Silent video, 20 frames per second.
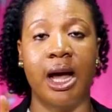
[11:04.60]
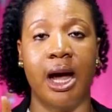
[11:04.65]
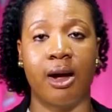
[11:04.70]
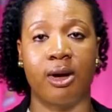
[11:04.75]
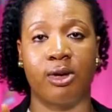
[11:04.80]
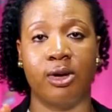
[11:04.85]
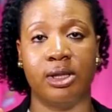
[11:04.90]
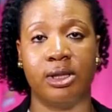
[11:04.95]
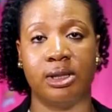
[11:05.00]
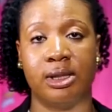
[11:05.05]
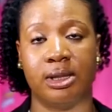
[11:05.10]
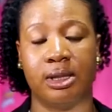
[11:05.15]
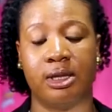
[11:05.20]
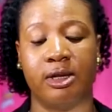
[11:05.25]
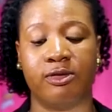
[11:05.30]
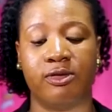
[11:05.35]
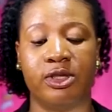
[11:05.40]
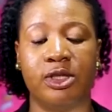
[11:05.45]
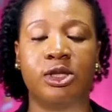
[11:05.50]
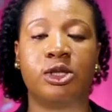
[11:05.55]
are going to
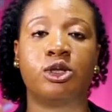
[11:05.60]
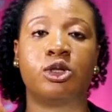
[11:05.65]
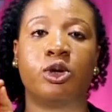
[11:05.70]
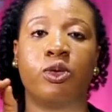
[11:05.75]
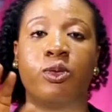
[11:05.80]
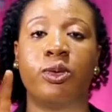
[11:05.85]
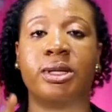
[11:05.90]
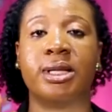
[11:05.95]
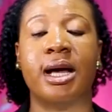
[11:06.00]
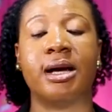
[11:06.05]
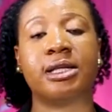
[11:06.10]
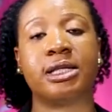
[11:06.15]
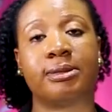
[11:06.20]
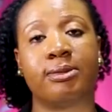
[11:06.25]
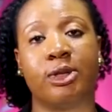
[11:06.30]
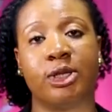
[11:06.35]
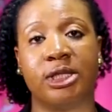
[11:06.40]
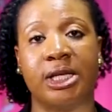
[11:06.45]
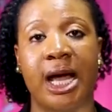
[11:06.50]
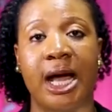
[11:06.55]
love it. So without
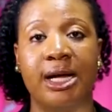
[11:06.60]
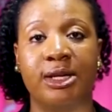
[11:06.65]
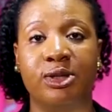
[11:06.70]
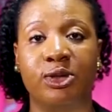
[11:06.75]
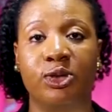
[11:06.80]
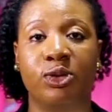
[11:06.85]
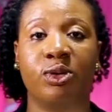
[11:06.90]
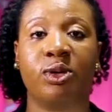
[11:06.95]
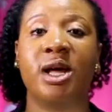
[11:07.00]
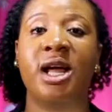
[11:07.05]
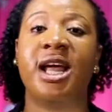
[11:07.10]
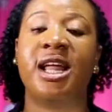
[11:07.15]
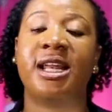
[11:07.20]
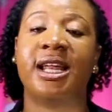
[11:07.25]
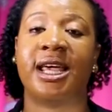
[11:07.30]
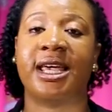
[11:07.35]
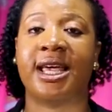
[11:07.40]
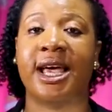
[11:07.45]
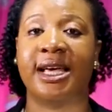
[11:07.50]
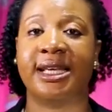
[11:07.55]
much ado,
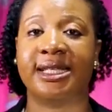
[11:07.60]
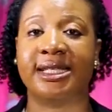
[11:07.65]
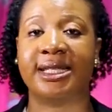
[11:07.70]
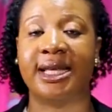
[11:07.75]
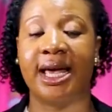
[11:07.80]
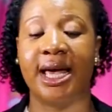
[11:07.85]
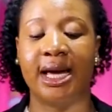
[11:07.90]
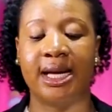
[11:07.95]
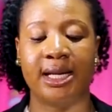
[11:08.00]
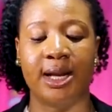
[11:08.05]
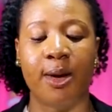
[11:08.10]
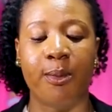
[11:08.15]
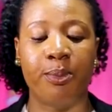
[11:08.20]
like I said,